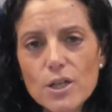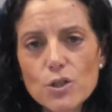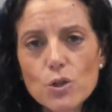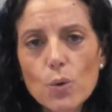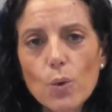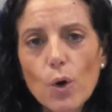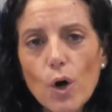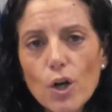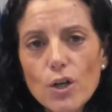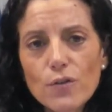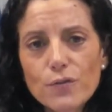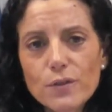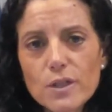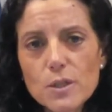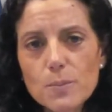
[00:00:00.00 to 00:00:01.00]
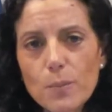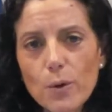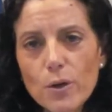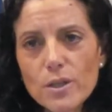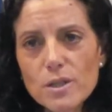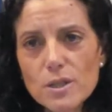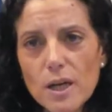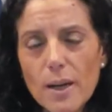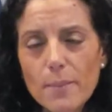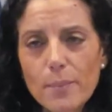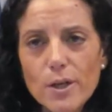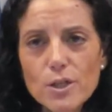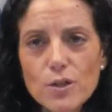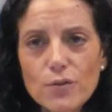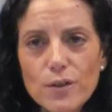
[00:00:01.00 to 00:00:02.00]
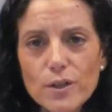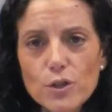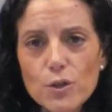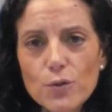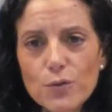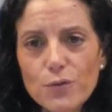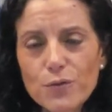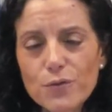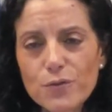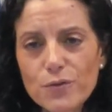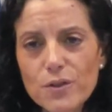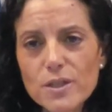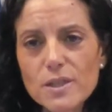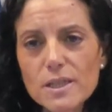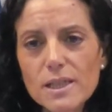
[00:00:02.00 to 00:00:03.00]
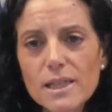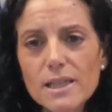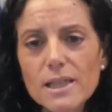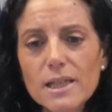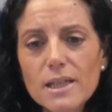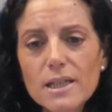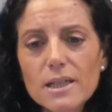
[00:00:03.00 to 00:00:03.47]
So all of these points are part of a new fiscal